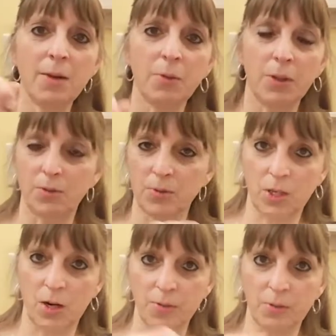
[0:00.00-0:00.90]
with their
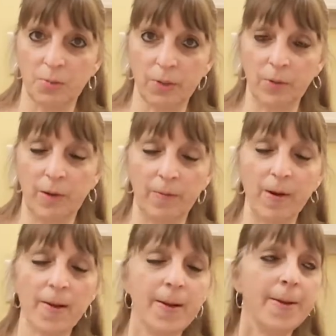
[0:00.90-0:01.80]
scarves, we went
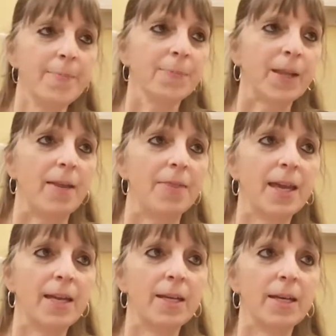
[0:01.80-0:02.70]
around. And
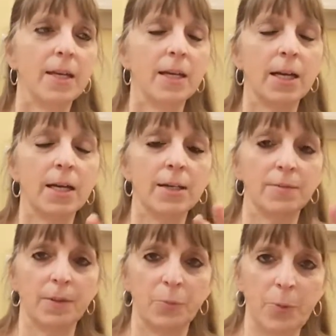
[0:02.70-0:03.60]
then
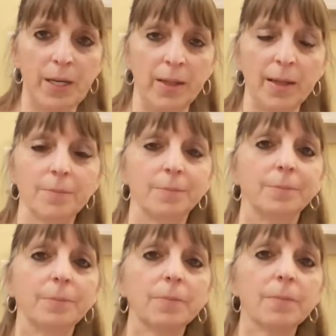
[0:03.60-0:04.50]
I've repeated that.
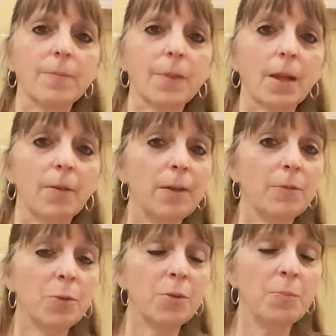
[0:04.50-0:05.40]

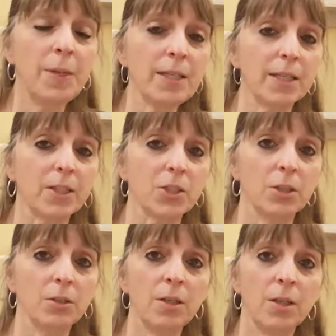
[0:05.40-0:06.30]
And for the B
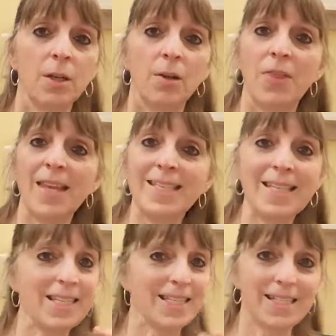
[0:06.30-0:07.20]
section, they
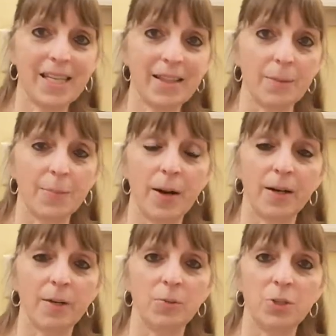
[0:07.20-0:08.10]
didn't sing that
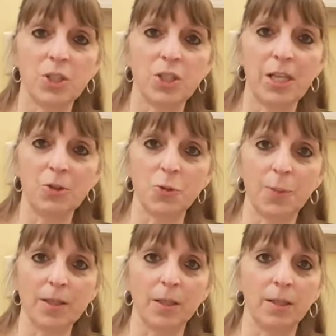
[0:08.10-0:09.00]
part. It was just
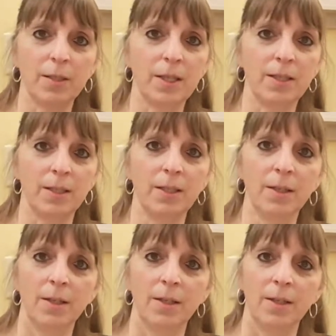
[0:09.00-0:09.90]
instrumental, and they did
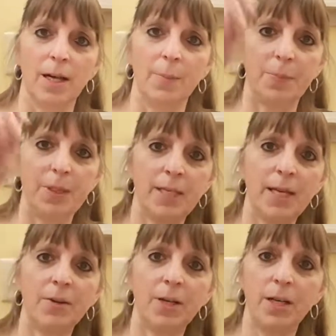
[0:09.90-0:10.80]
up and
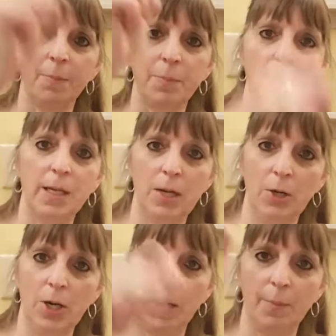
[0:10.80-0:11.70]
down and up and
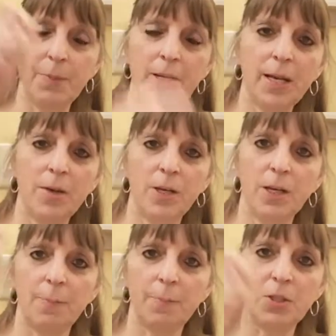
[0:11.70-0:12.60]
down and up and down
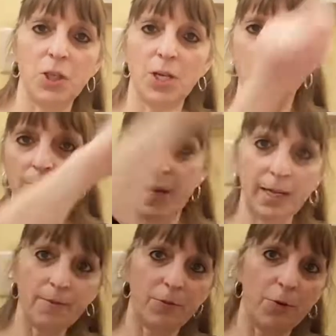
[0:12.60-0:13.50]
and up and changing
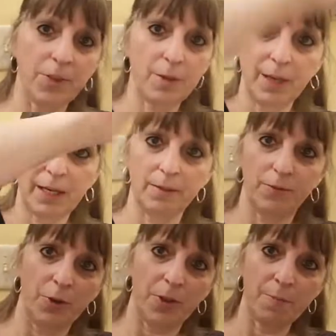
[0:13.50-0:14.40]
back and forth
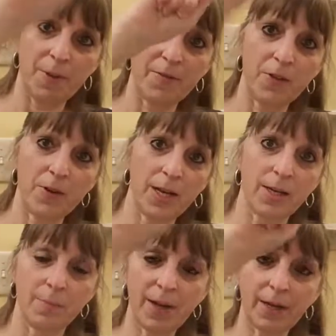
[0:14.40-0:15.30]
above their head
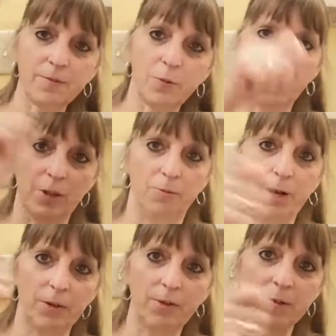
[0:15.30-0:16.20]
and back and forth and
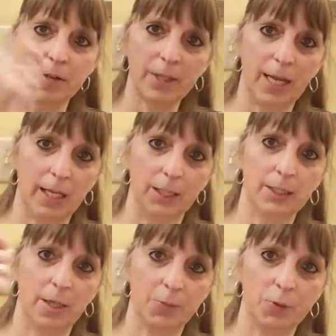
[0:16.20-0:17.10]
round like a
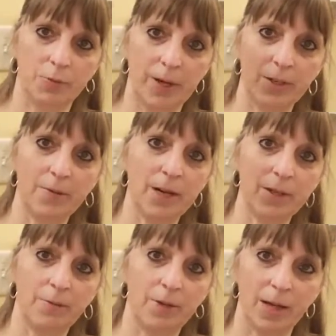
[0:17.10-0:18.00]
helicopter, round and
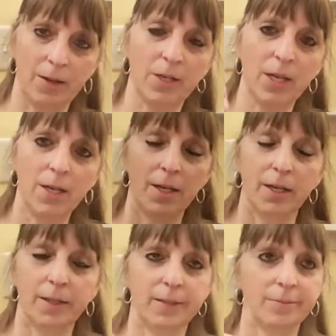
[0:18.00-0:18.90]
round and round,
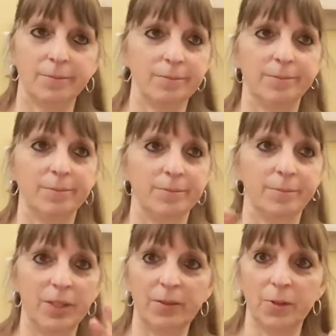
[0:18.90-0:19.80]
and then
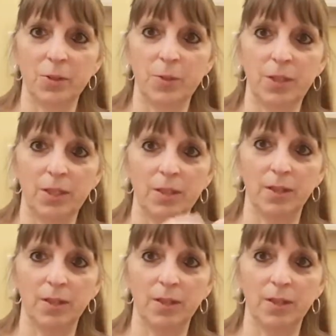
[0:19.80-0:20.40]
whatever else we did,